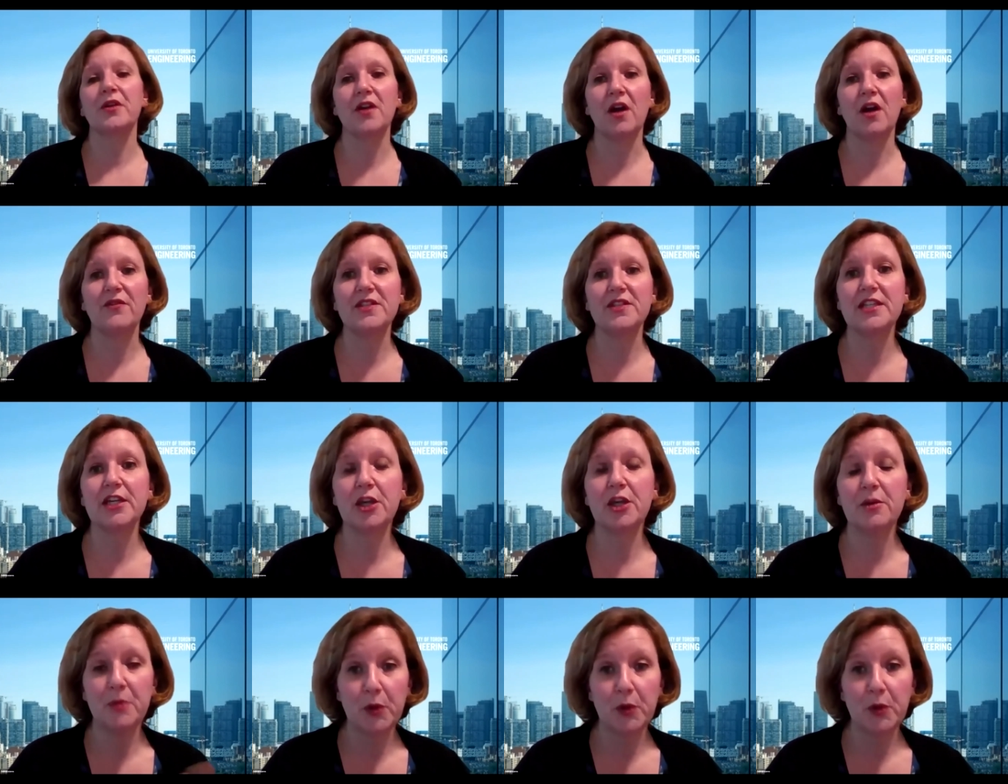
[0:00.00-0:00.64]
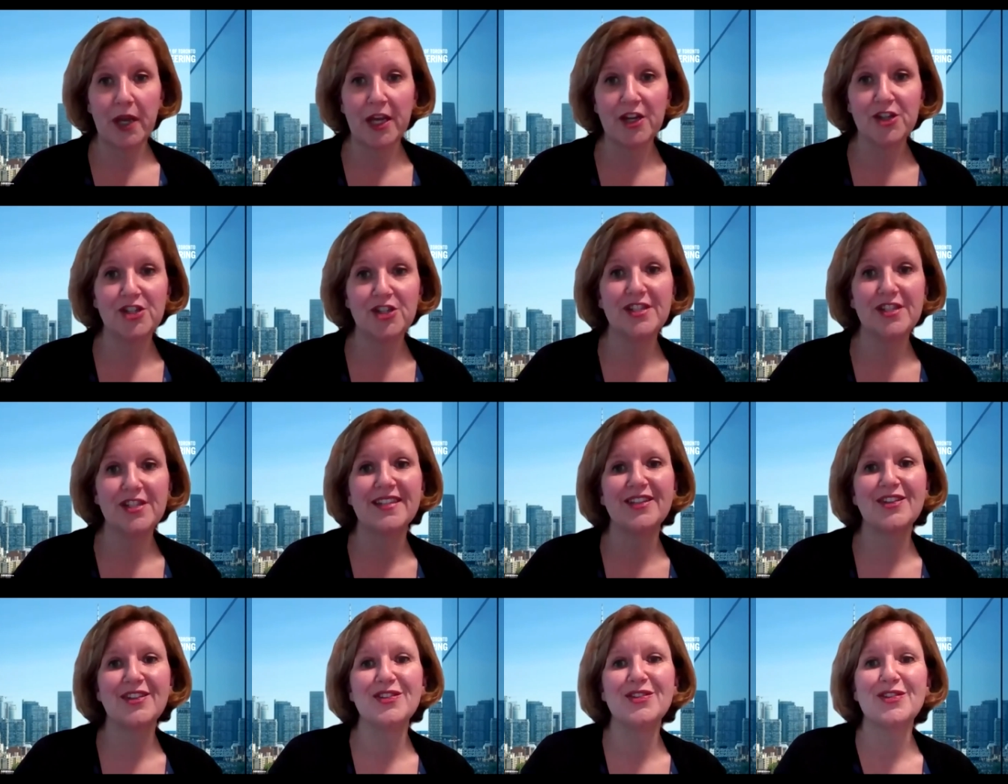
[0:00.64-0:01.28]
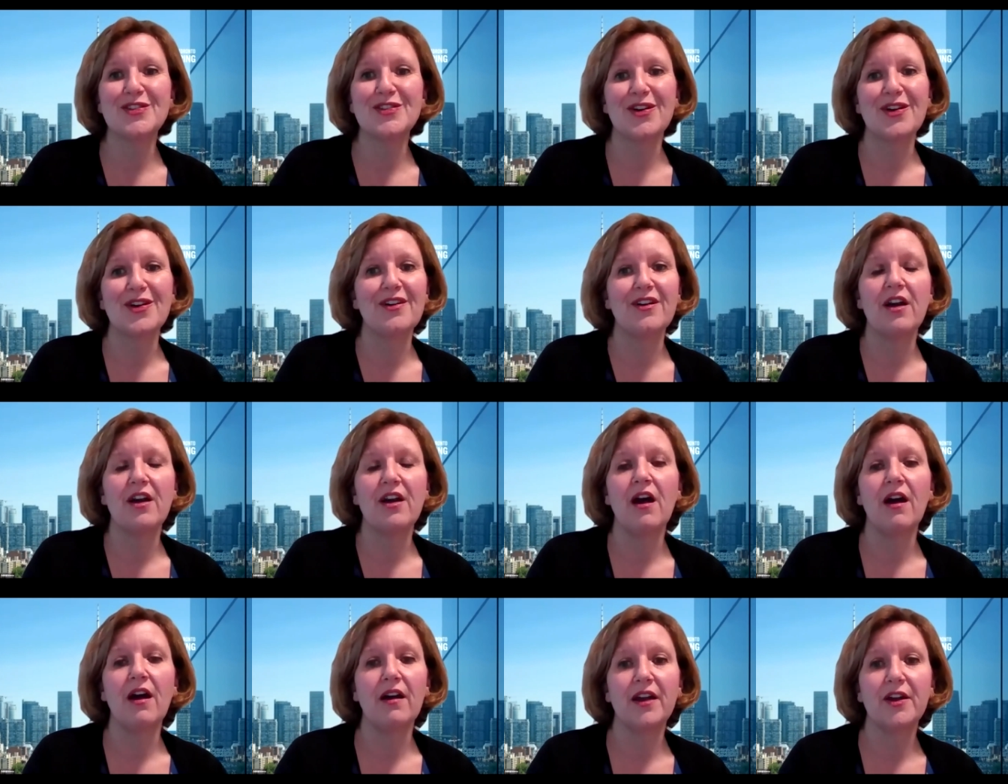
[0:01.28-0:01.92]
Obviously, communication skills are
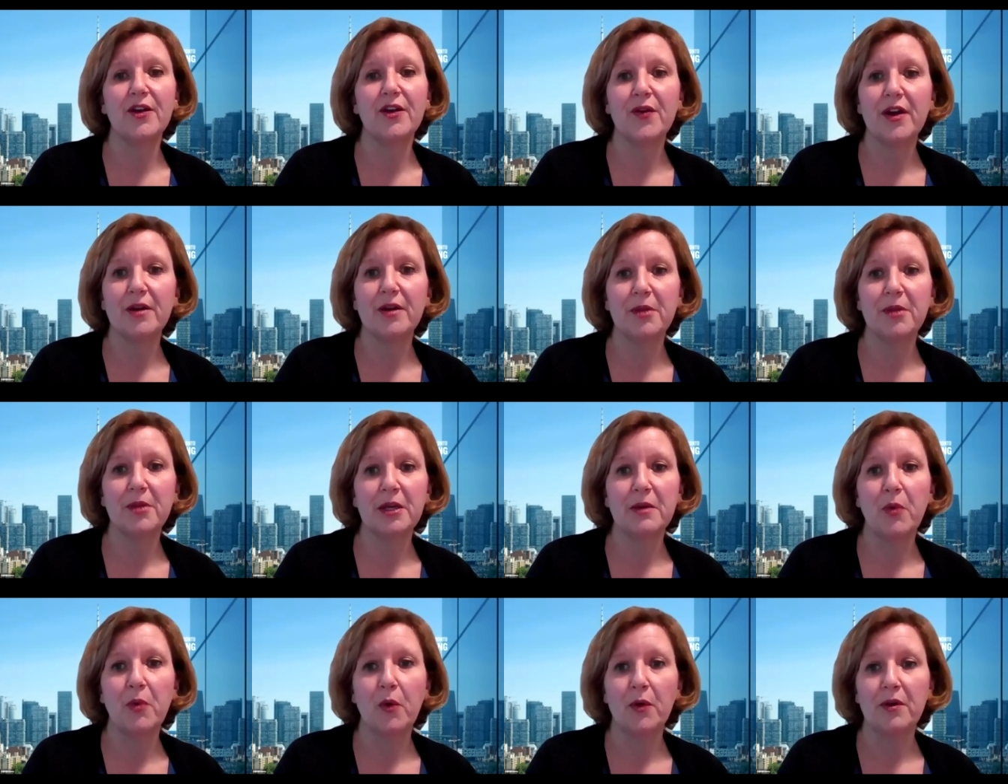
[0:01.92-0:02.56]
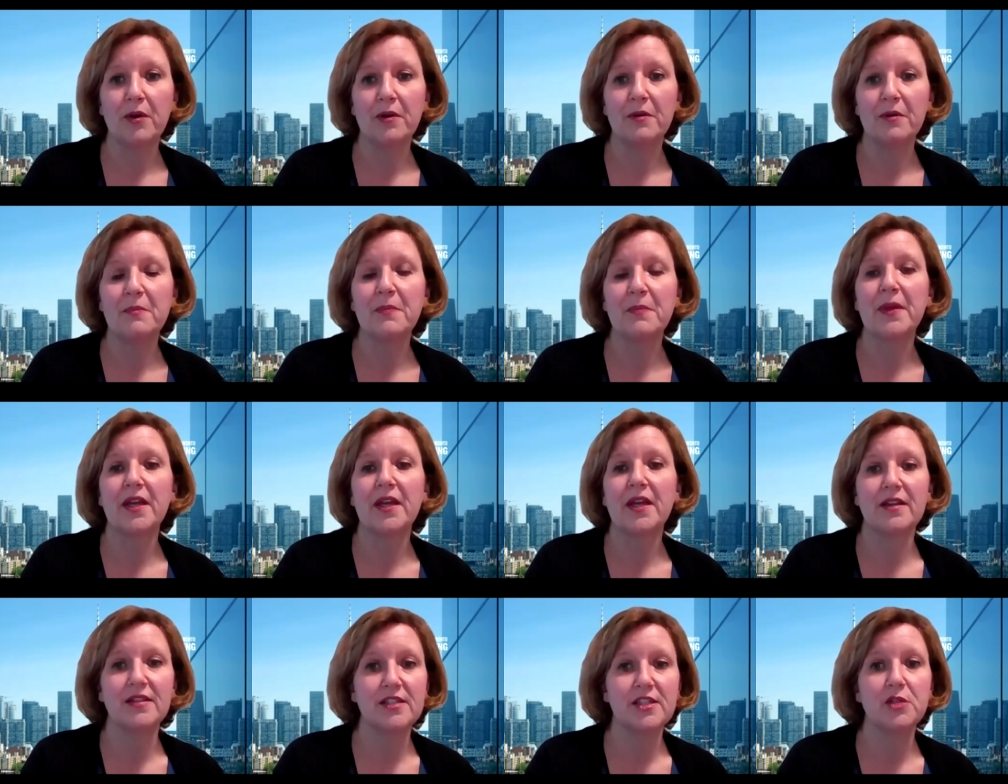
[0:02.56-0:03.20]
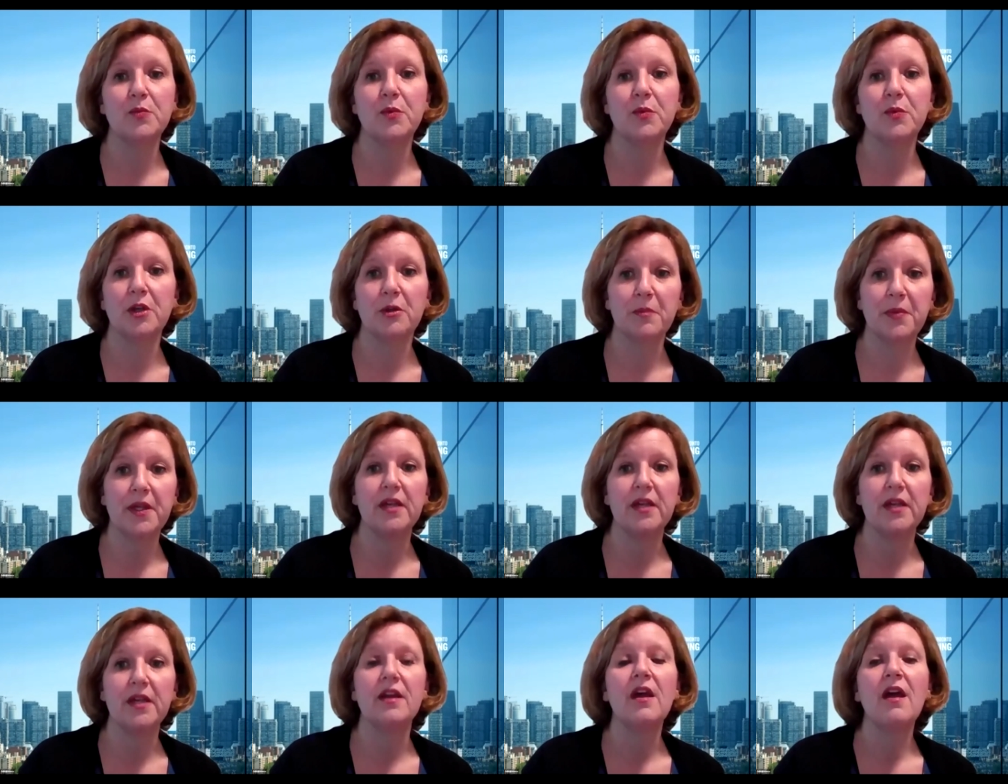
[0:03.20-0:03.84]
incredibly important because you will
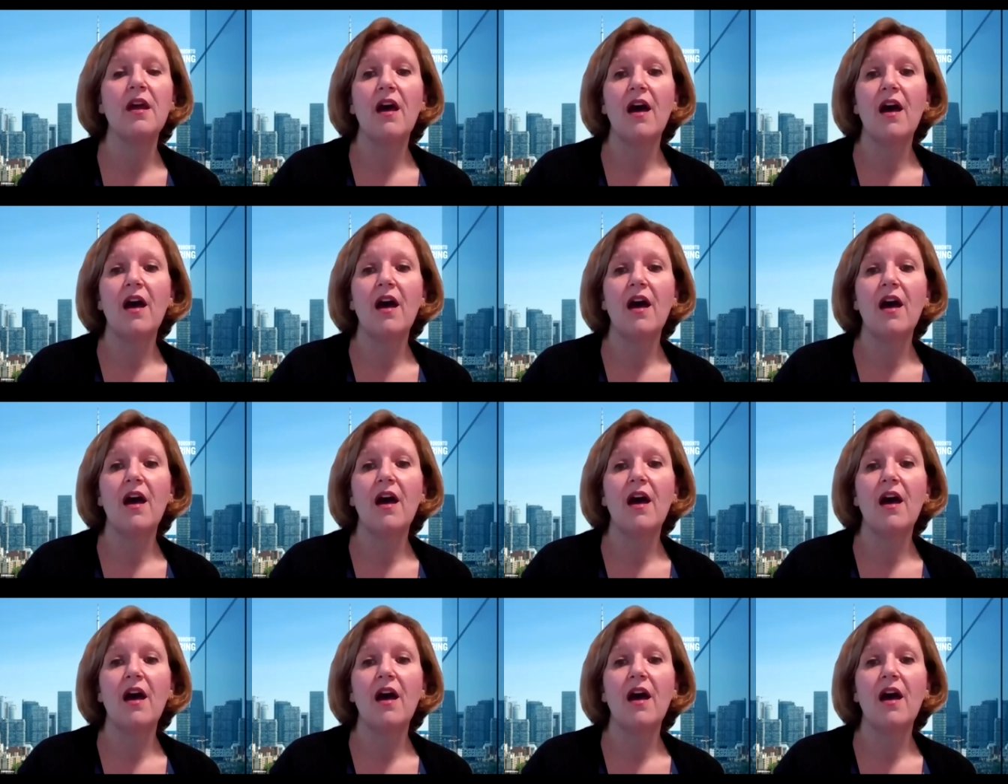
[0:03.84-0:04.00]
be